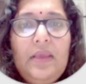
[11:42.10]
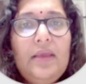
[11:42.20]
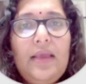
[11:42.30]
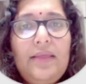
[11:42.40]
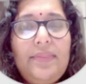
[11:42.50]

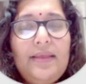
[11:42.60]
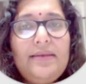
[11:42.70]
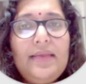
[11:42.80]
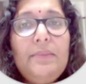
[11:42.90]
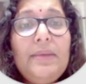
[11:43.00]
At that
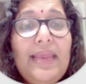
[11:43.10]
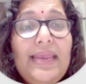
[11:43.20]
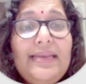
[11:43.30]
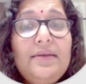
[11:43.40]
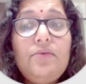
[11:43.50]
time,
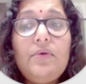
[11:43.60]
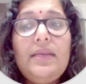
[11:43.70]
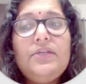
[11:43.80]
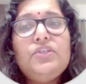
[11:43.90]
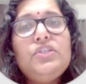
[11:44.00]
Edit
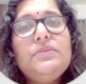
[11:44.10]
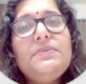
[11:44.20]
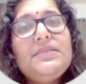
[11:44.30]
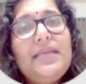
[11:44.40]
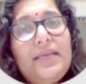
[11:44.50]

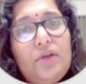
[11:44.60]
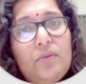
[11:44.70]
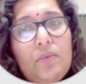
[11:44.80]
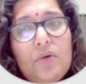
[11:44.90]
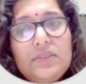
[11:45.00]
Relationships
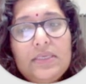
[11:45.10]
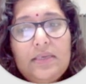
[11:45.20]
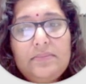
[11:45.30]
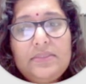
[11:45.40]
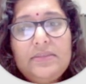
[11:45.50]
dialog box
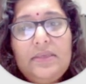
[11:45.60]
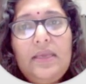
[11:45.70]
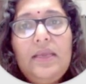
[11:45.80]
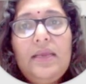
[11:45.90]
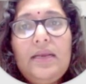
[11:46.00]
comes.
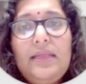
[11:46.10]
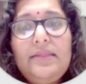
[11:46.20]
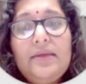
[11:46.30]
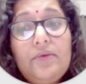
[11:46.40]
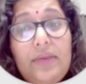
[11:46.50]
Click
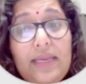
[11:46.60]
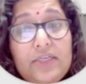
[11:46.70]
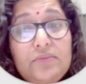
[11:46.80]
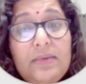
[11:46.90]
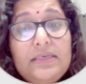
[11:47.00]
the
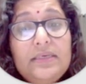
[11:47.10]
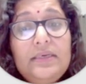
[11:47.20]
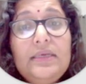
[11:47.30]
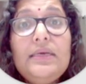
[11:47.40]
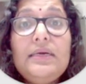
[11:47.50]
Create
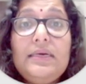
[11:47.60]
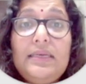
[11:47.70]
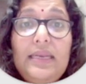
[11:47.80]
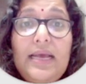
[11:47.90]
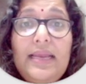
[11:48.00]
button. A
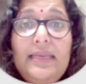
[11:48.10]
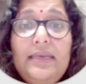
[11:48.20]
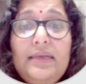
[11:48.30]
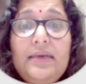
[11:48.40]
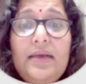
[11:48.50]
line
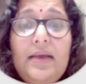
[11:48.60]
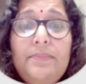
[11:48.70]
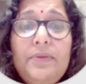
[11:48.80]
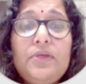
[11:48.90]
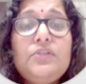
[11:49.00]

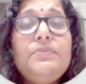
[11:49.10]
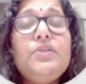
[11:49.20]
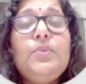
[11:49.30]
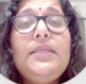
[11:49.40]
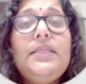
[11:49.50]
appears
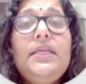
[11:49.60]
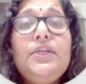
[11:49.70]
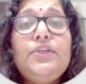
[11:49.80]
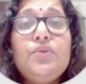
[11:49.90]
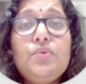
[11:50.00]
between the
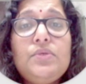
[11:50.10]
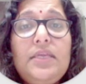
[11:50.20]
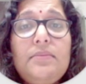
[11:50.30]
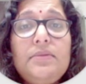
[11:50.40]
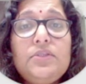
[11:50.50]
two
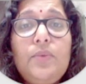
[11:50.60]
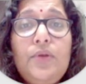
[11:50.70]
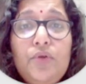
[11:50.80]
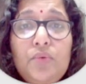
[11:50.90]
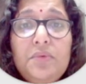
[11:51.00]
tables. When
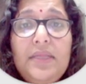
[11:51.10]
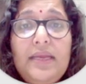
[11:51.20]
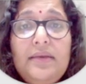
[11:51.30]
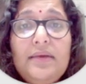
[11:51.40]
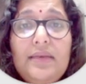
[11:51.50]
you do
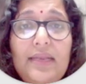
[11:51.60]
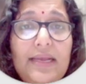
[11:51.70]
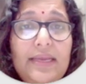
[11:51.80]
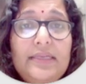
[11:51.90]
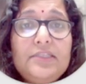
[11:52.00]
that, a
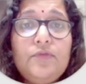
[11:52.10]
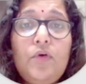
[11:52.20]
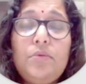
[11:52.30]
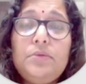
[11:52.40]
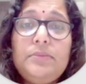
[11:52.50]
line is
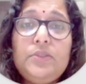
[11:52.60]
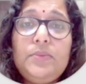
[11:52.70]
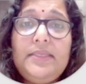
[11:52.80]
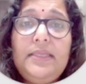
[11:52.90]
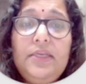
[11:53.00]
formed
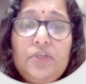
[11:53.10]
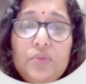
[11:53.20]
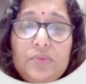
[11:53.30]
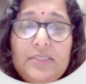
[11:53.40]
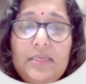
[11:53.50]
between the
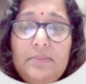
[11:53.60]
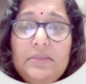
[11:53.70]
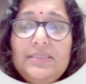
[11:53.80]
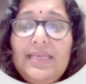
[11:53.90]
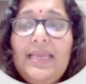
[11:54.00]
two
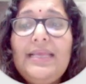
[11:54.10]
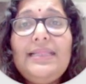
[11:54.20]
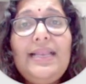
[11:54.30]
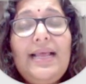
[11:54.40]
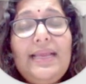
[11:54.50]
tables.
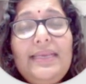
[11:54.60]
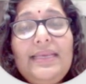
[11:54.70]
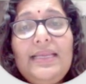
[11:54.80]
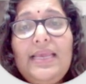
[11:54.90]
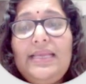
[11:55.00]
The line
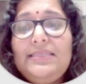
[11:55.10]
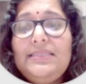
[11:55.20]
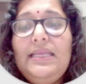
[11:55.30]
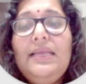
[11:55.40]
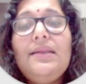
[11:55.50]
indicates
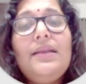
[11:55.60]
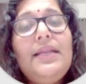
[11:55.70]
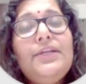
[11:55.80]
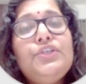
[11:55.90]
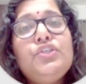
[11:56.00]
the
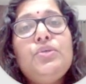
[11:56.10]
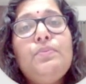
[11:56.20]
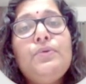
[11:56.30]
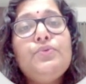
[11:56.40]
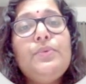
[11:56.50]

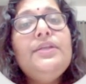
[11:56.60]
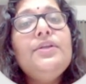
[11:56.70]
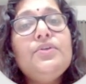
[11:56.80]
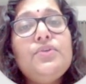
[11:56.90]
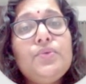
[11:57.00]
relationship between
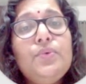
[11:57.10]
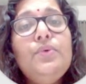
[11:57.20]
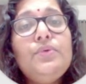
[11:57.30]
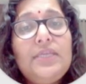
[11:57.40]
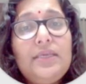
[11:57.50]
two
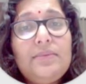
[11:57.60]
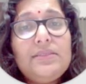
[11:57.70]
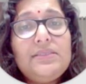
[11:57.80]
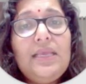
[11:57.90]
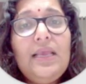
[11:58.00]

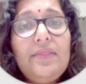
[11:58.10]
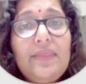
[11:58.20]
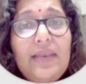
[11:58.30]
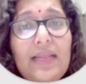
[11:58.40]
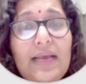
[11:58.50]
tables.
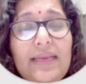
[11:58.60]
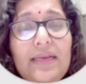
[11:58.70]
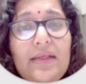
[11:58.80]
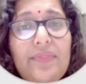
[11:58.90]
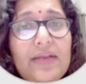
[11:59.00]
The
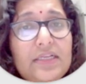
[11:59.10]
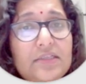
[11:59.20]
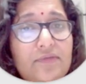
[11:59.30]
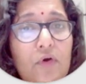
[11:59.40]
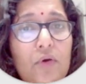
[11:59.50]
line that
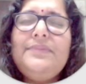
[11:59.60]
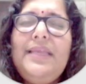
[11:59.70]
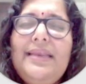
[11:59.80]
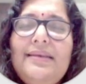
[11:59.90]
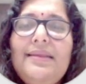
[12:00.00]
is formed
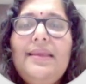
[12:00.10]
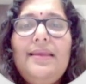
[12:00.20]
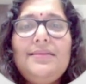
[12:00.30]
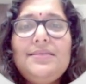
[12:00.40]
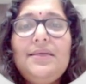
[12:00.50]

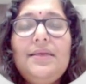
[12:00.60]
indicates a